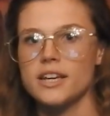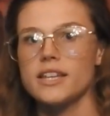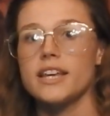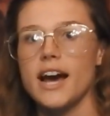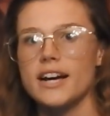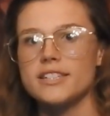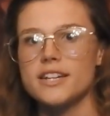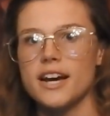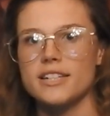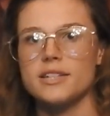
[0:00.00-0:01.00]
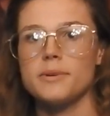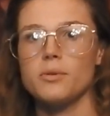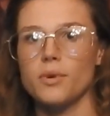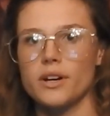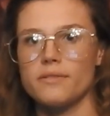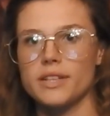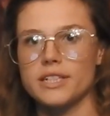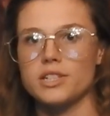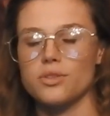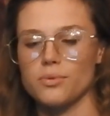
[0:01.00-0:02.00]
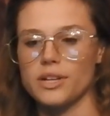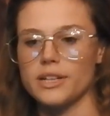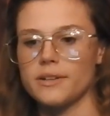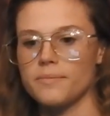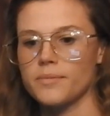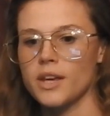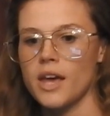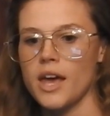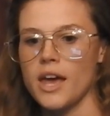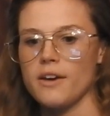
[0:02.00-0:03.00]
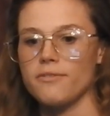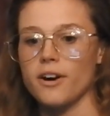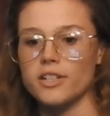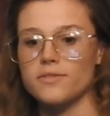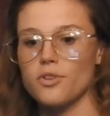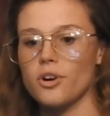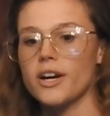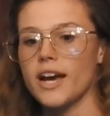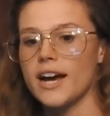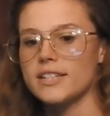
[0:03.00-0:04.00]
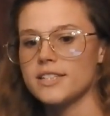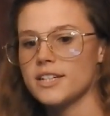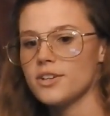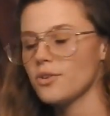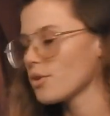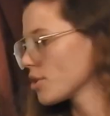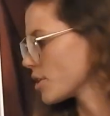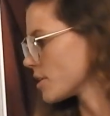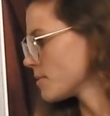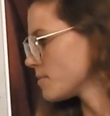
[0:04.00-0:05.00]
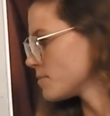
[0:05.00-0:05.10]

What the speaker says: The acid has to be one of these three: phosphoric acid, or